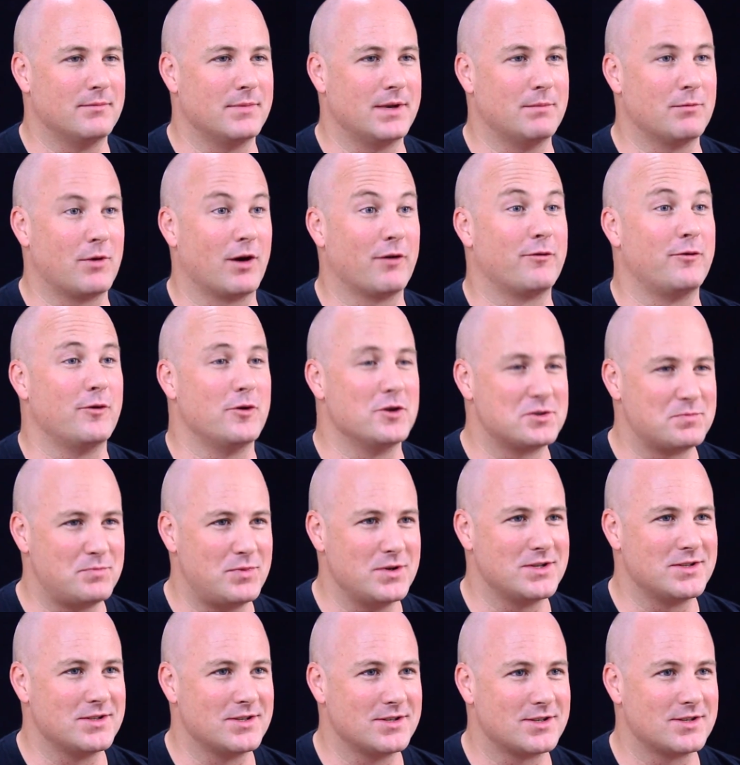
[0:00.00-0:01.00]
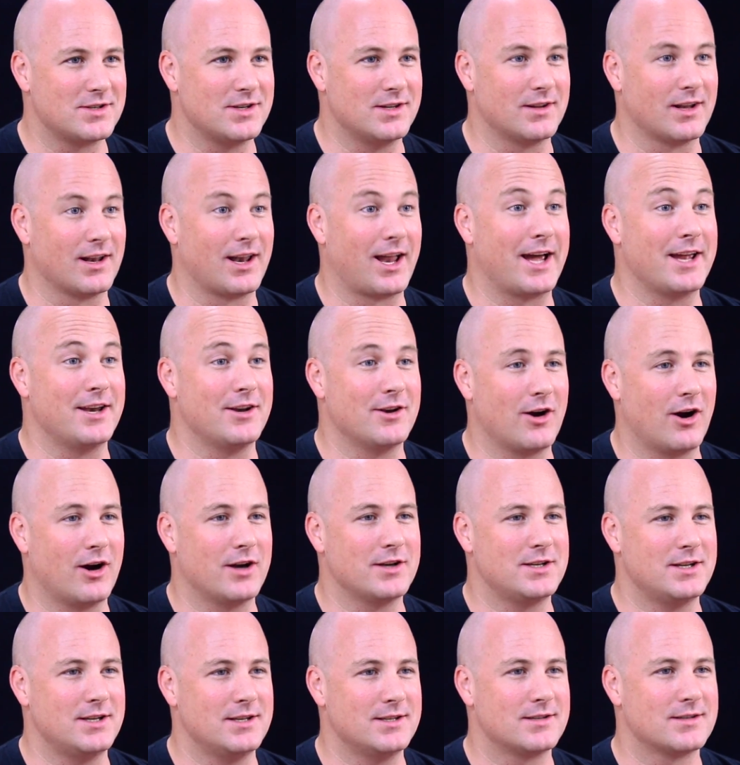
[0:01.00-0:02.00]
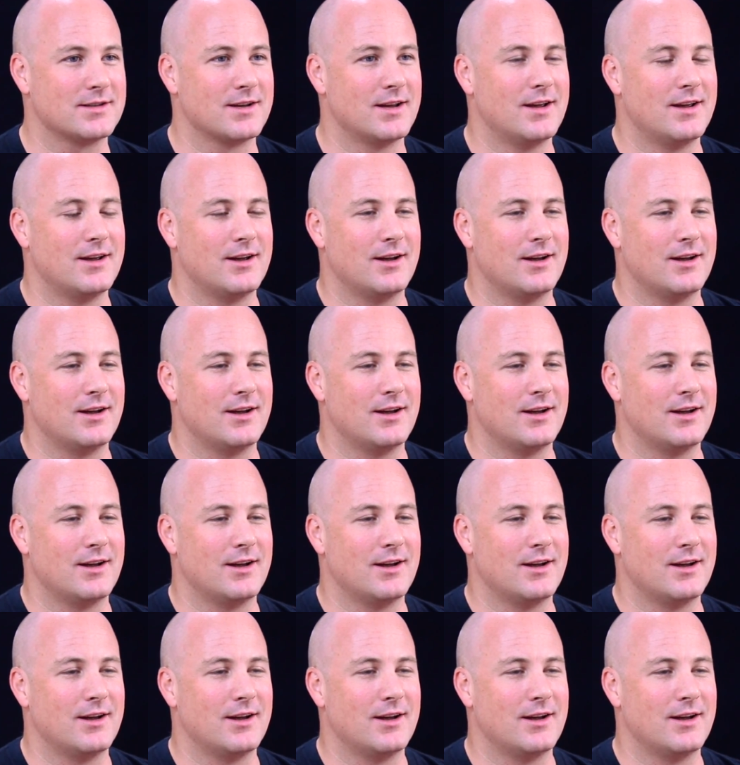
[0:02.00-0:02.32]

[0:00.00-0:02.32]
In my first business in the late 90s,